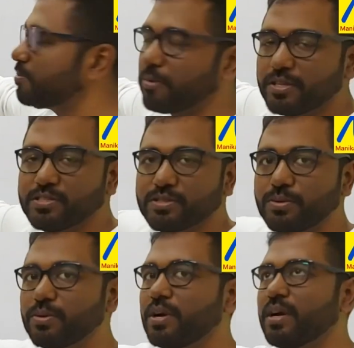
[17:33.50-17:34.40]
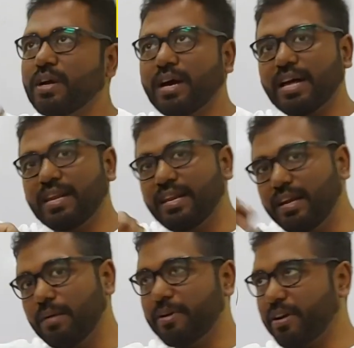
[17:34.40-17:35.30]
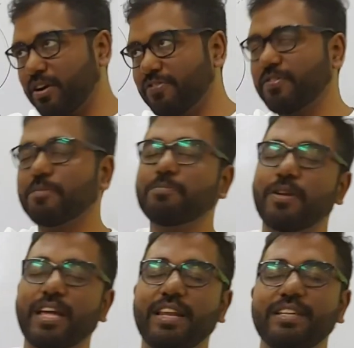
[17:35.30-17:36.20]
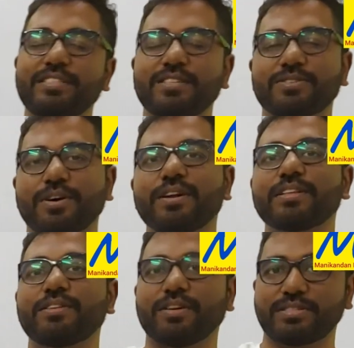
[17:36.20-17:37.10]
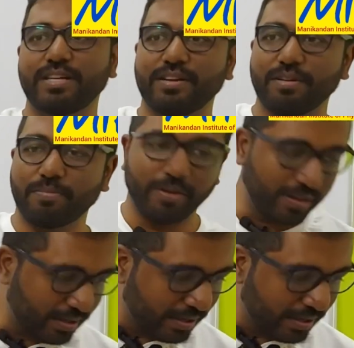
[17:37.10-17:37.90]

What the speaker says: points to a little bit off from Polaris. It's called the North Central Point.